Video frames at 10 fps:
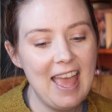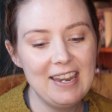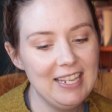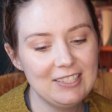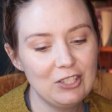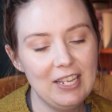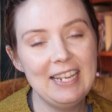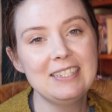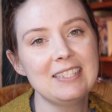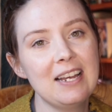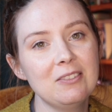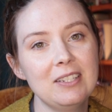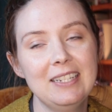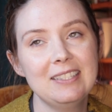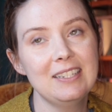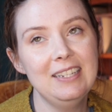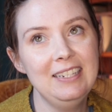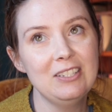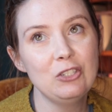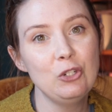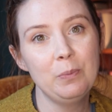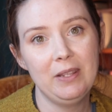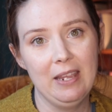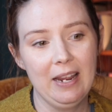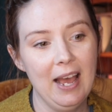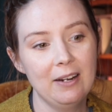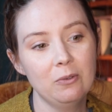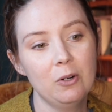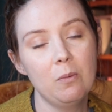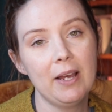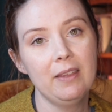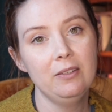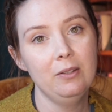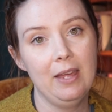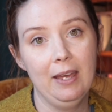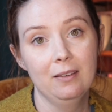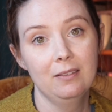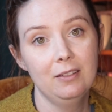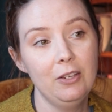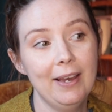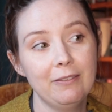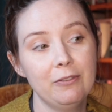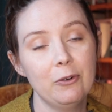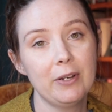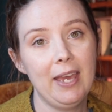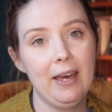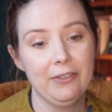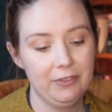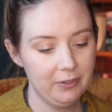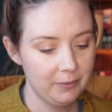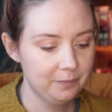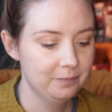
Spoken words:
And it's a stupid thing. I don't know why they do that. You have a full cast.